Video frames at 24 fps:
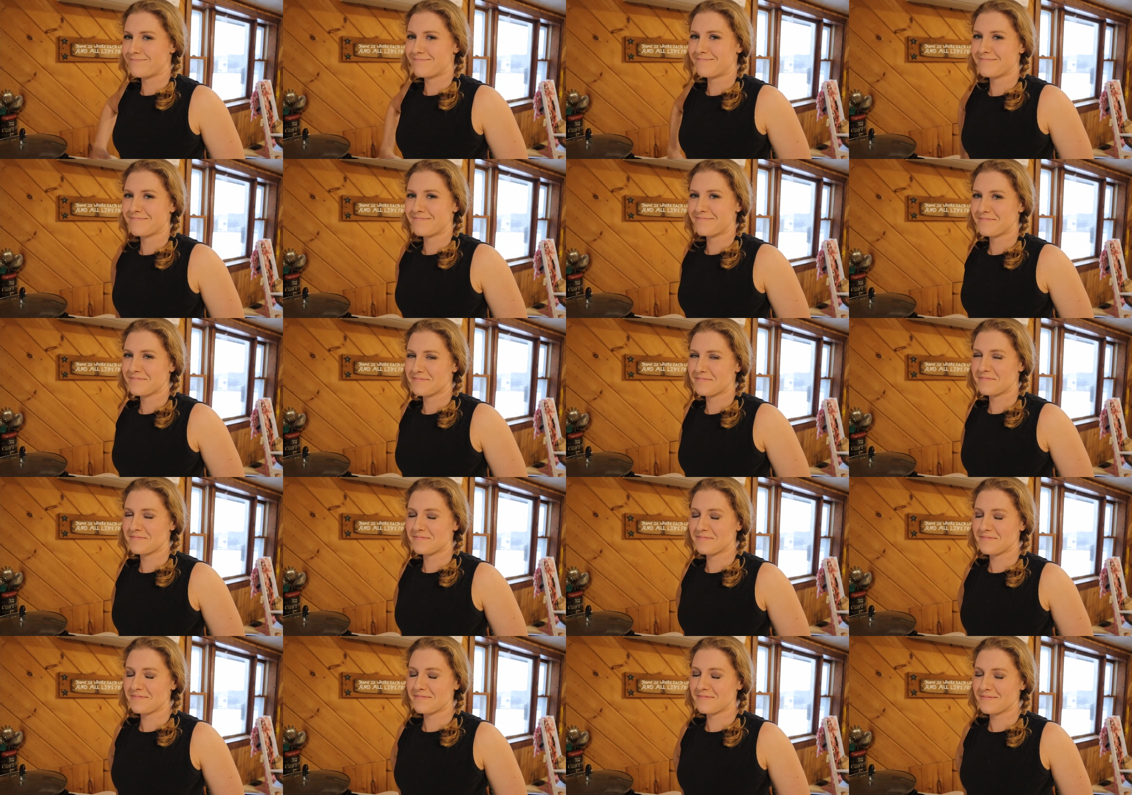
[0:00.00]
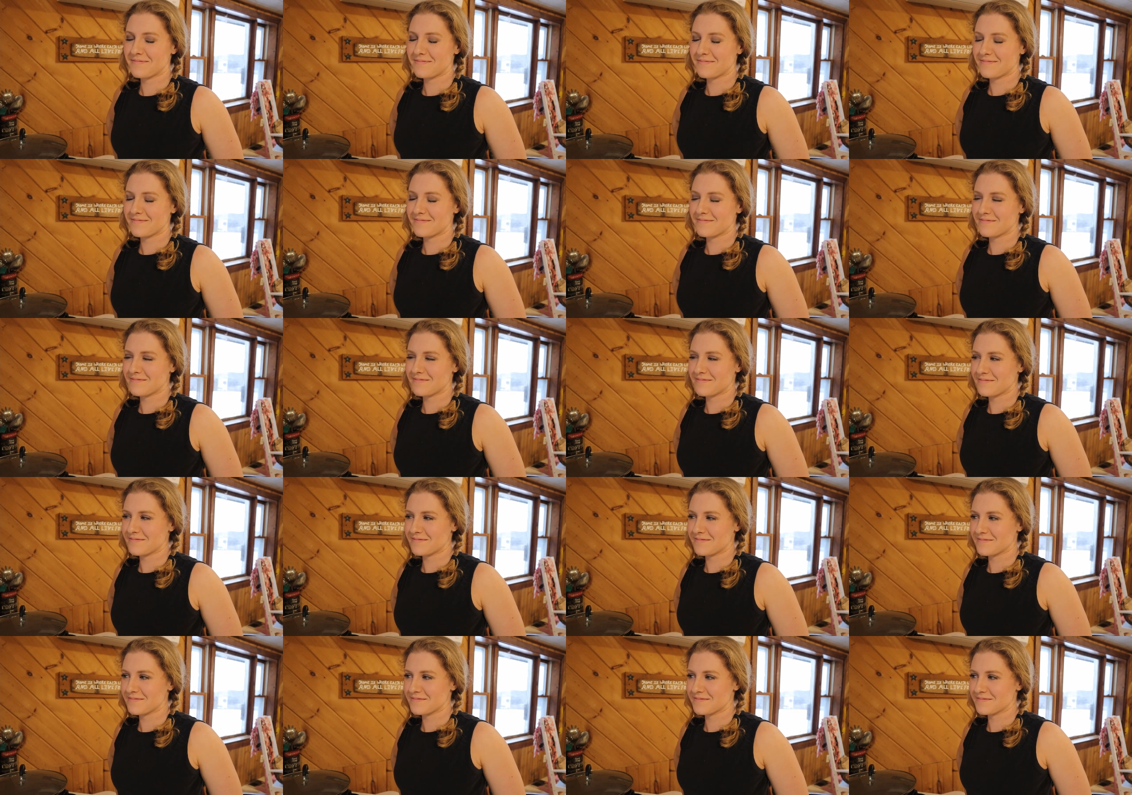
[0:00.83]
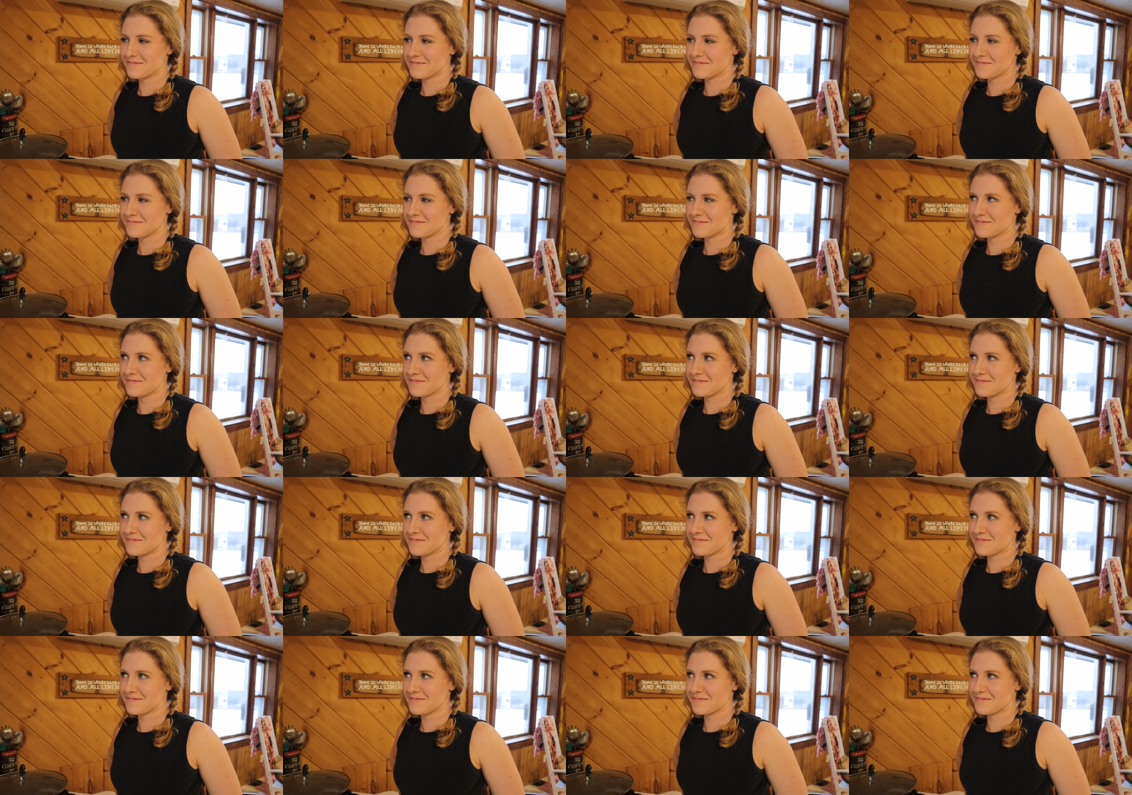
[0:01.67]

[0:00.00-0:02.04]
No one is speaking in this clip.